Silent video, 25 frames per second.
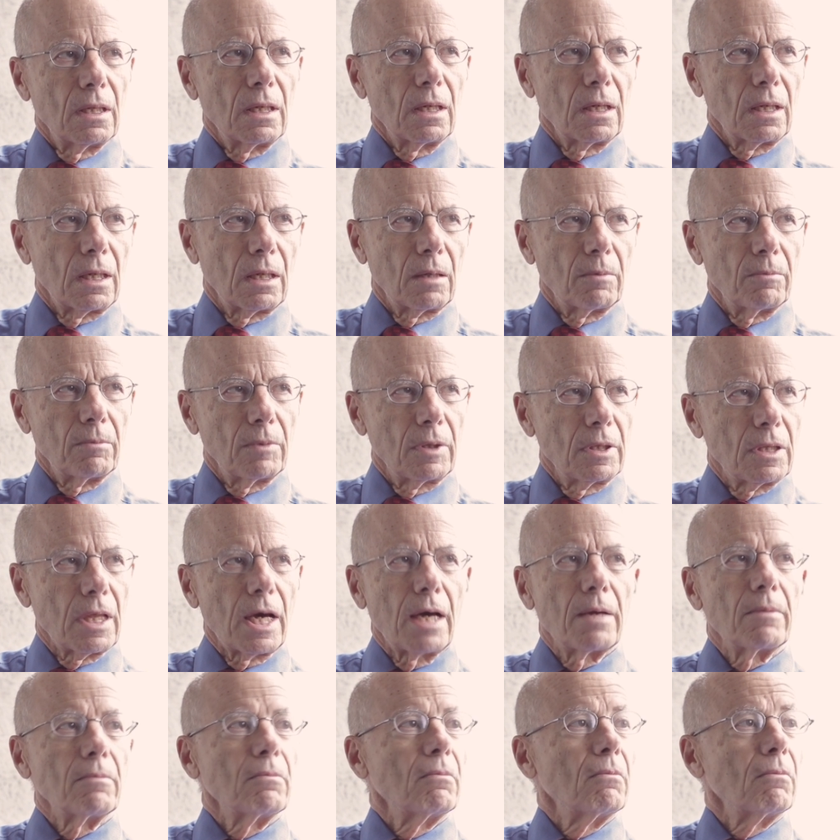
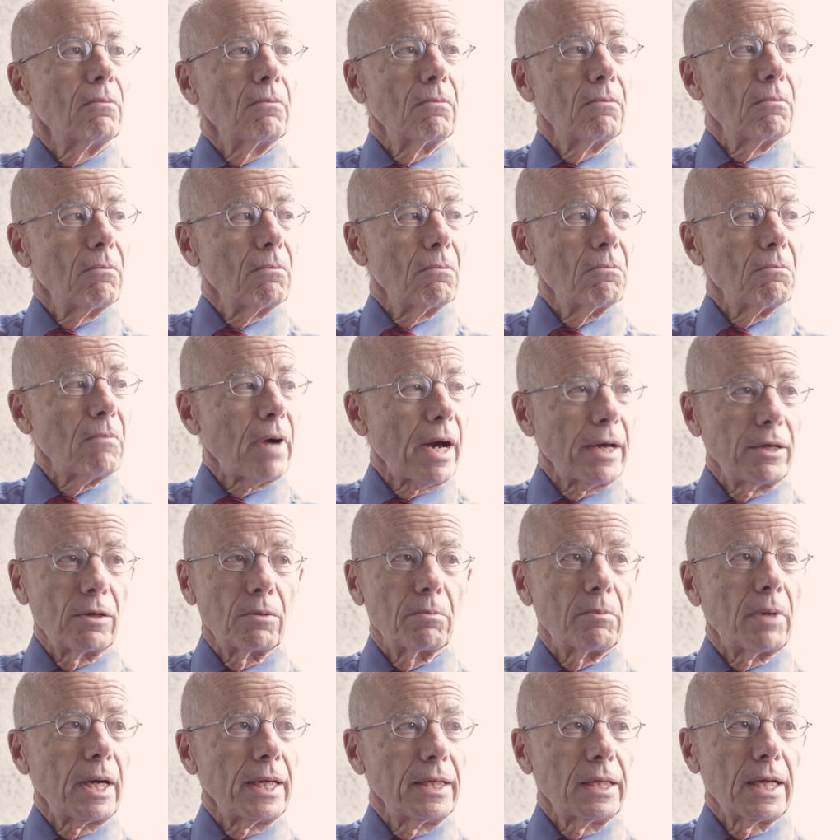That might or
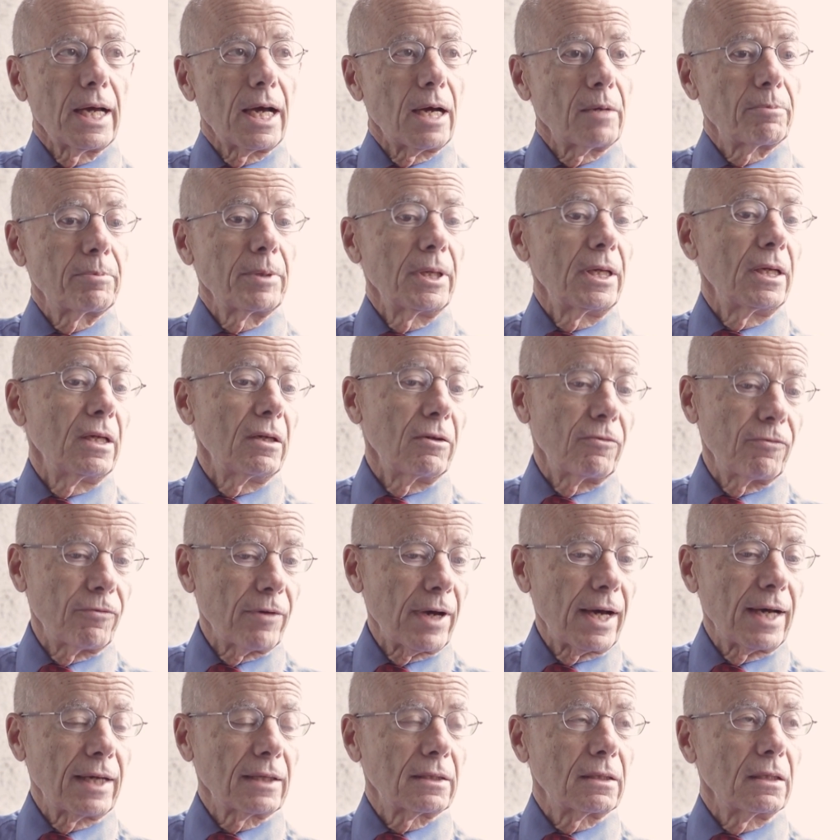might happen. In
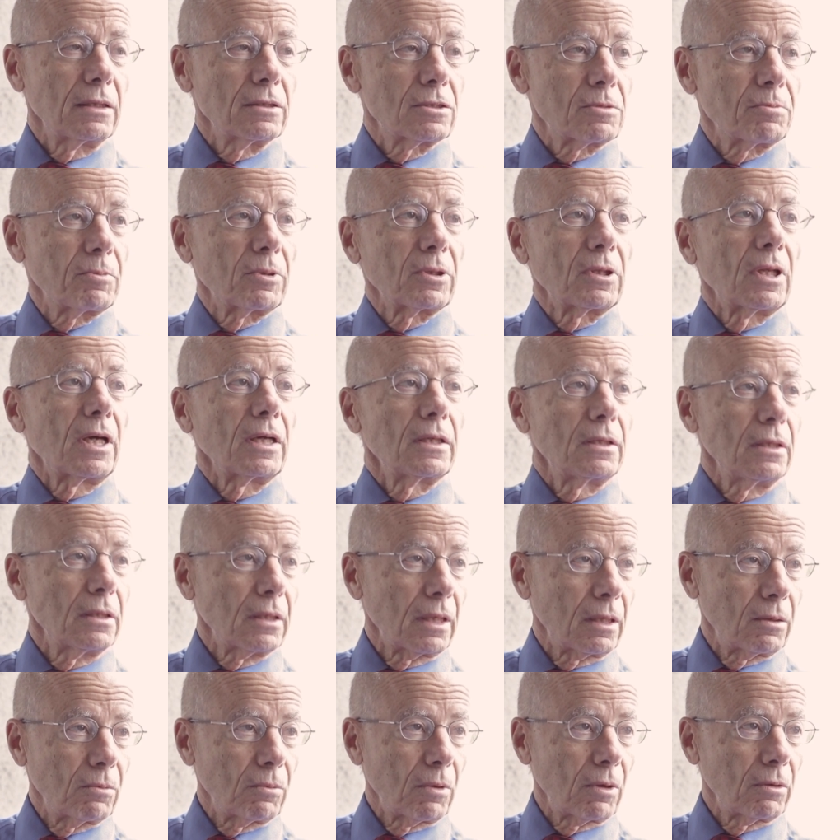fact, it's more likely
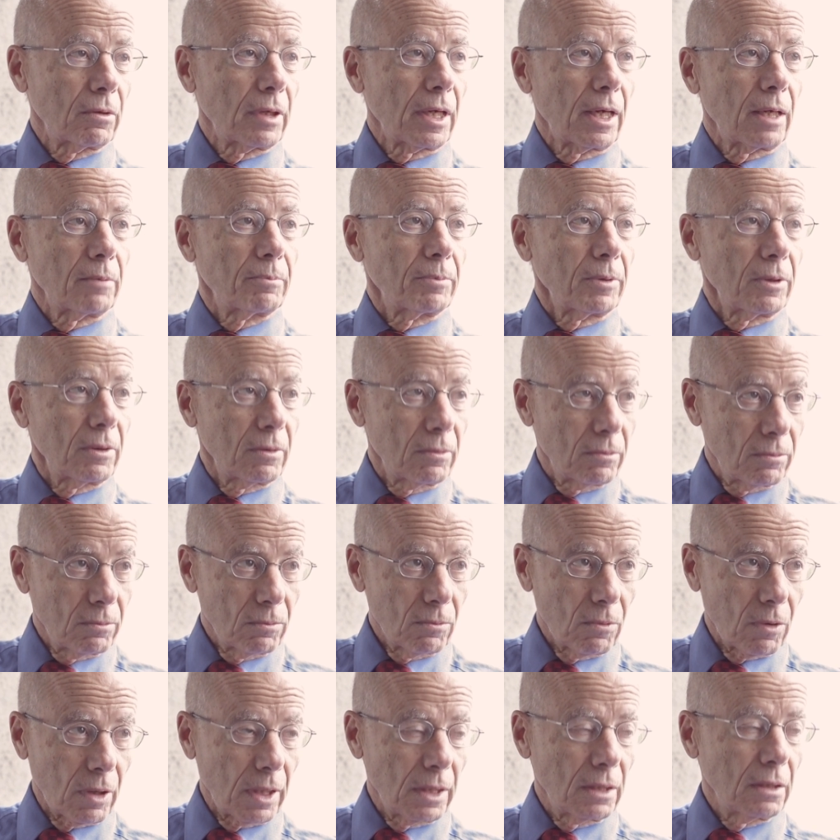that it won't happen,
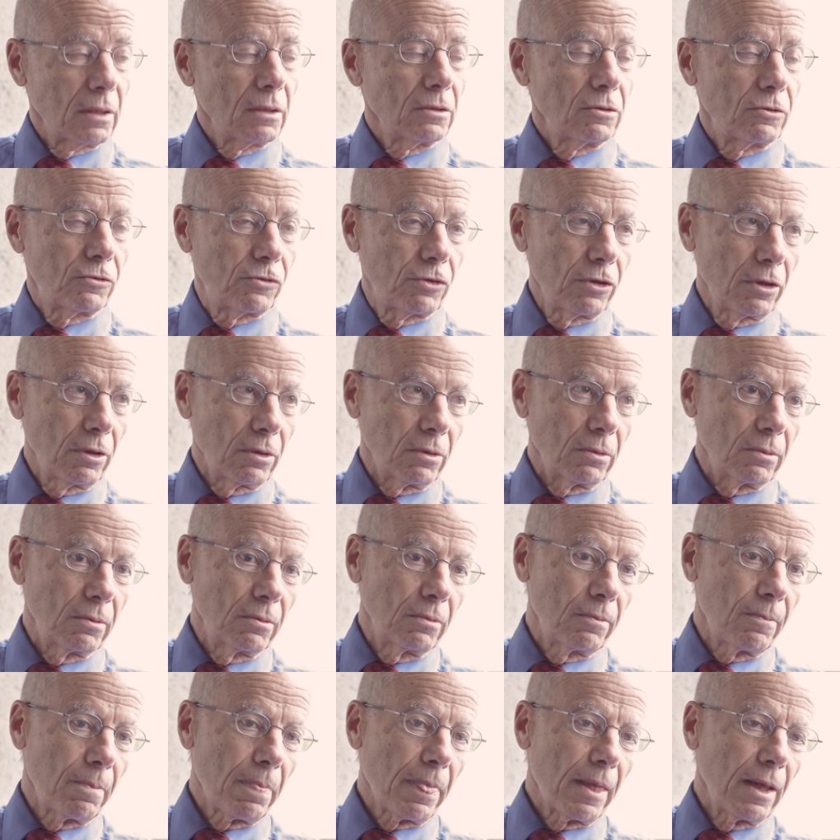one.
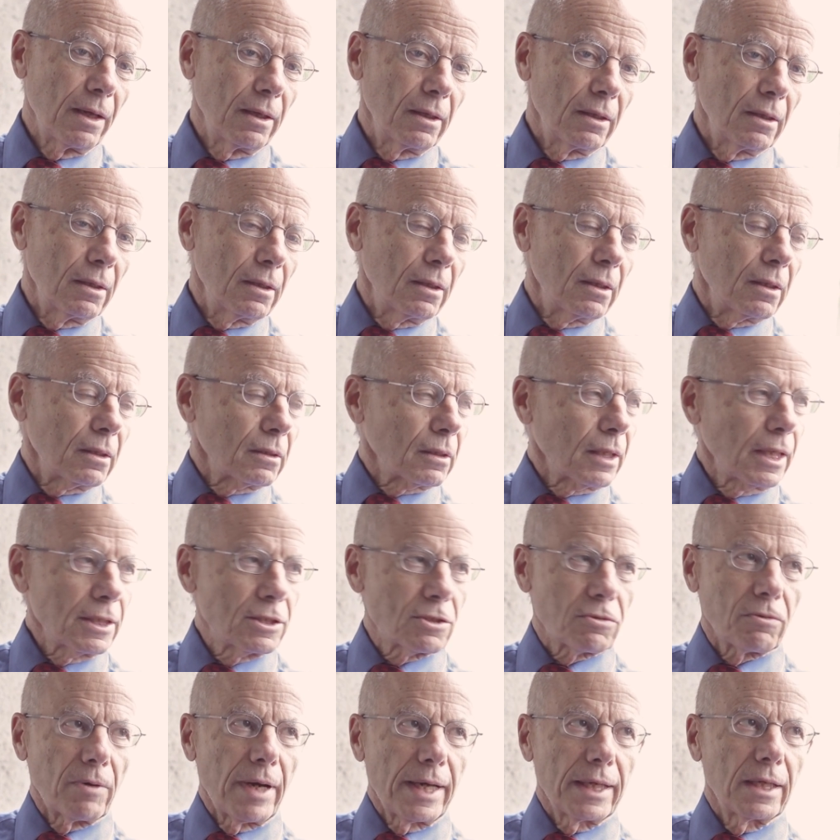Two,
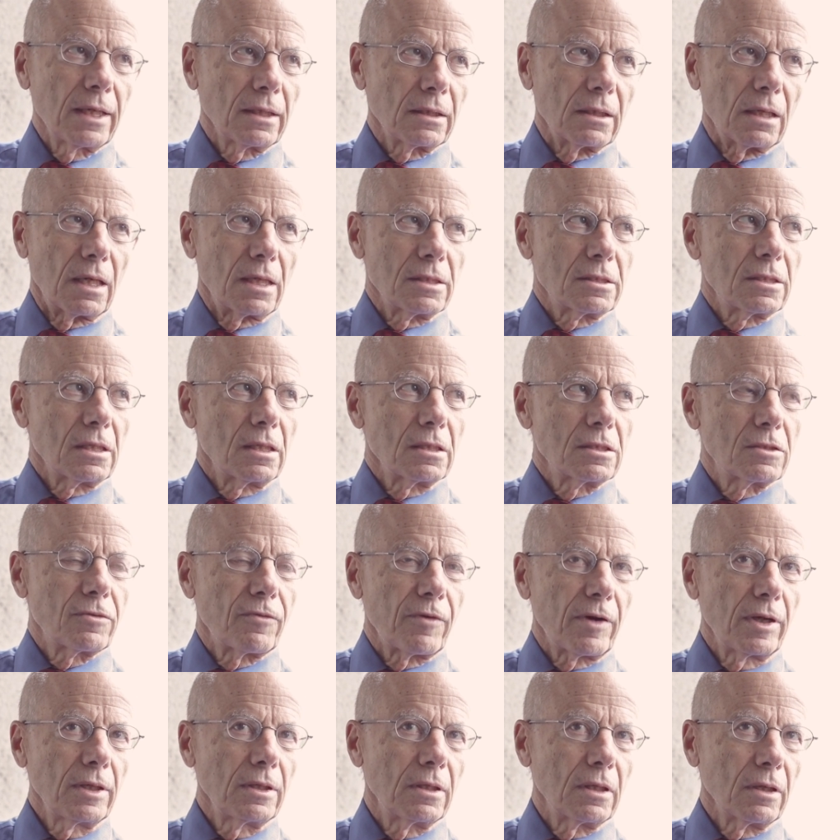let's recognize that it's
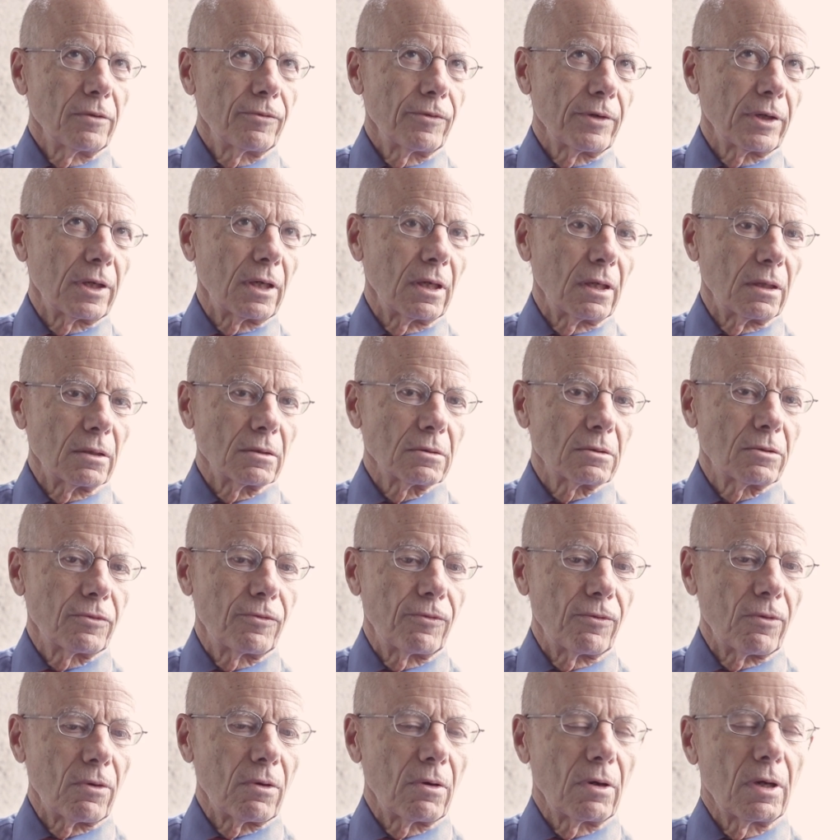very difficult
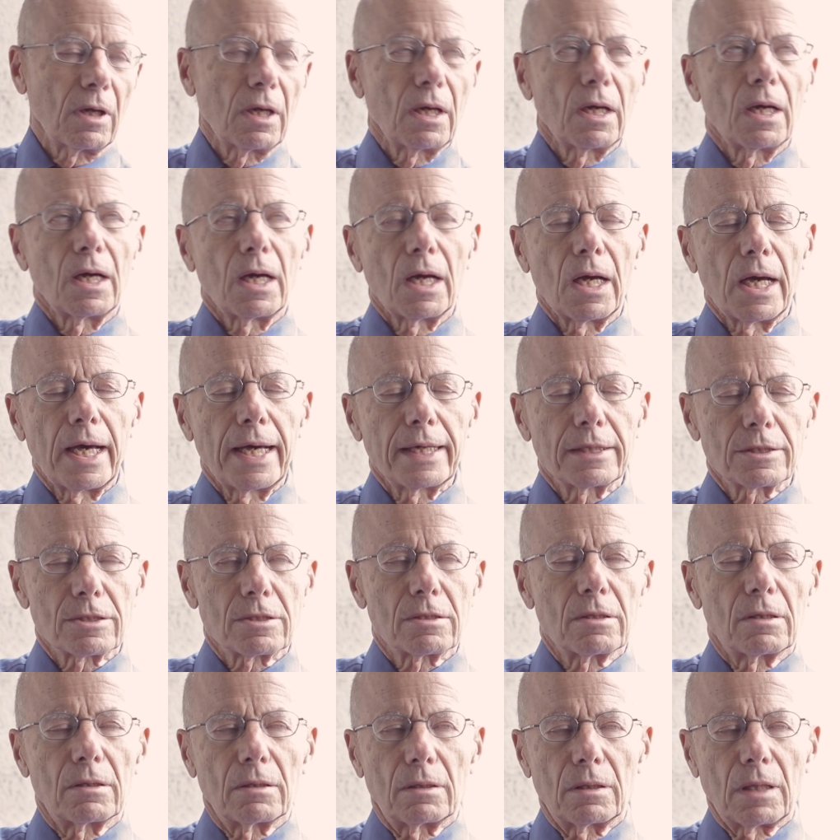for
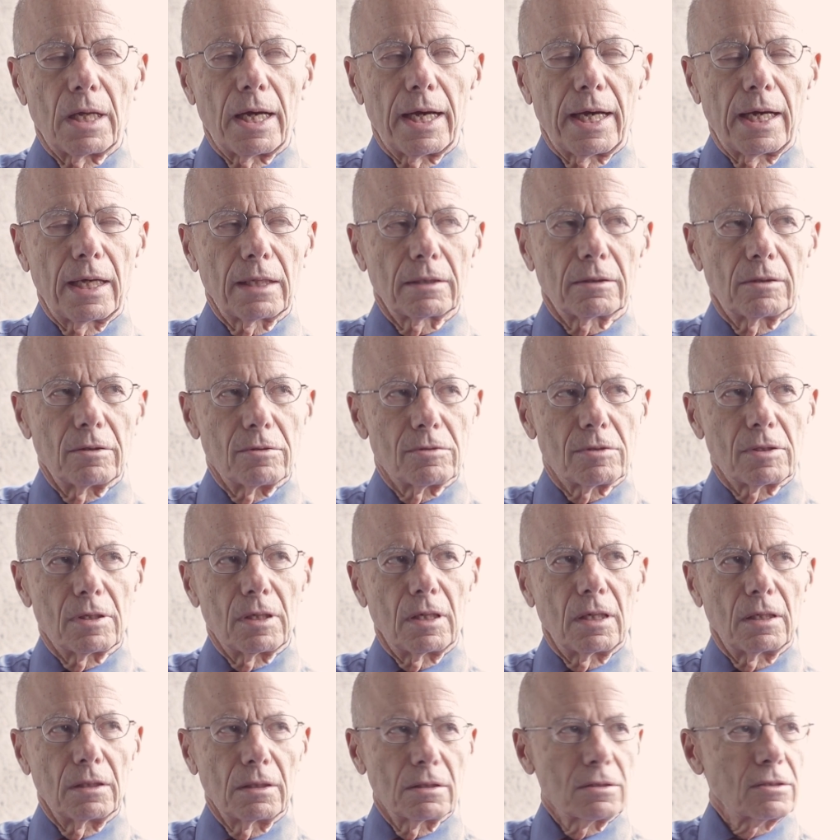external actors
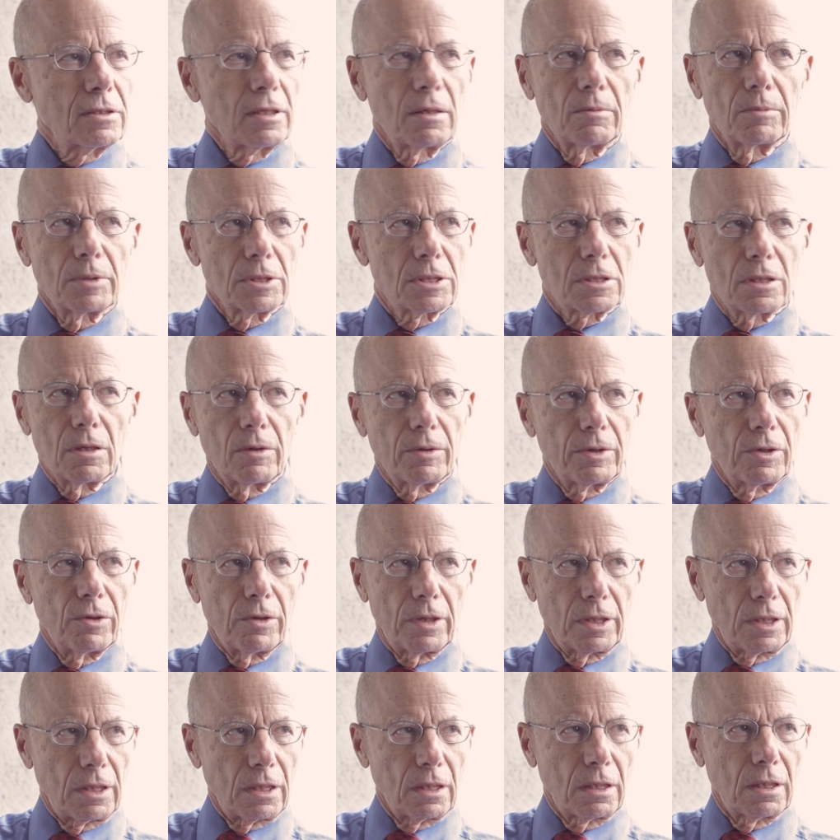to understand what's going
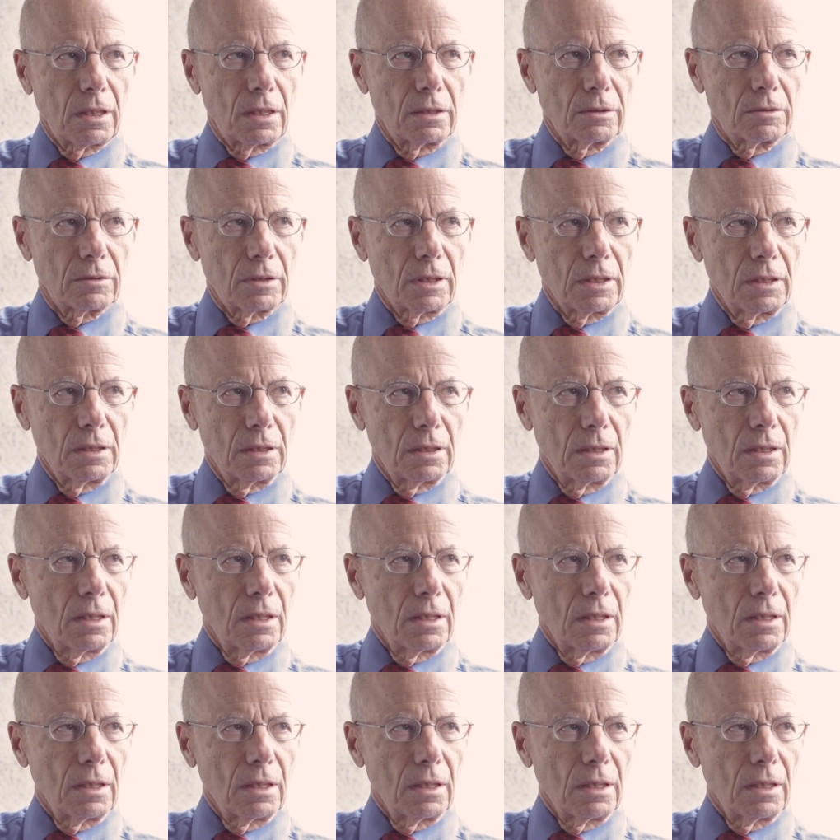on in a country.